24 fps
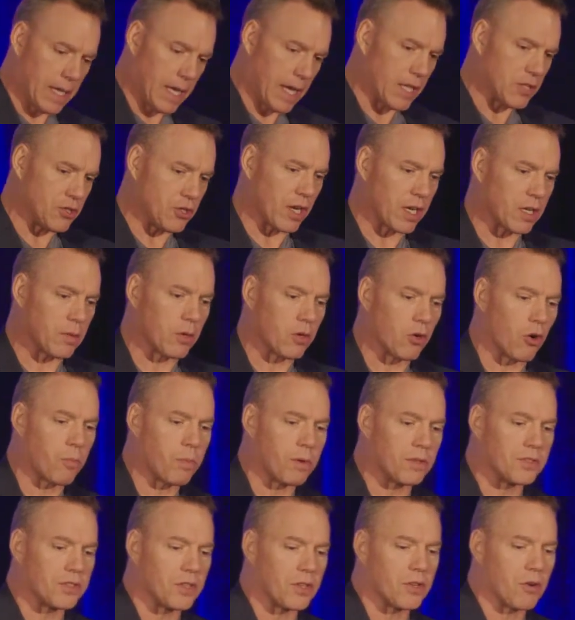A gentleman
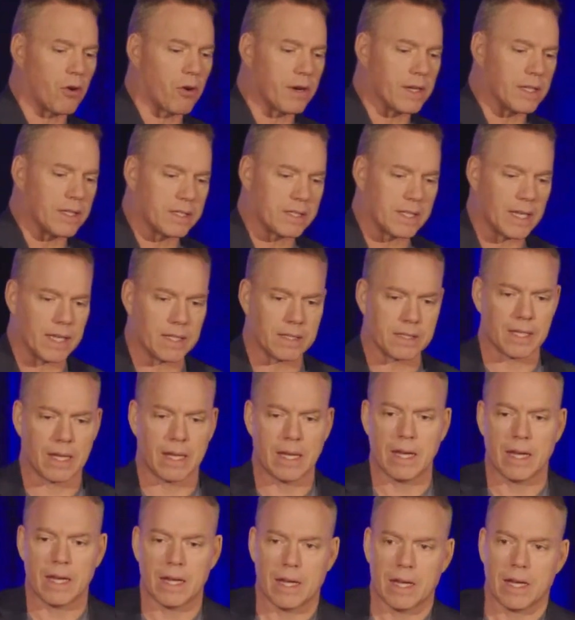opens the door and he says,
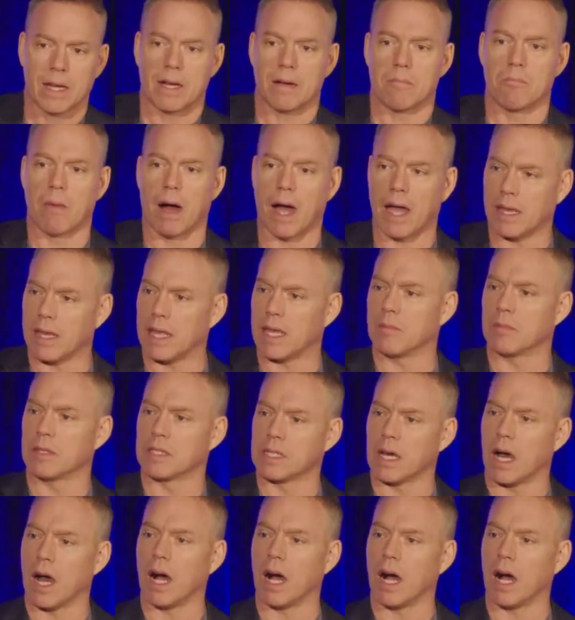My name is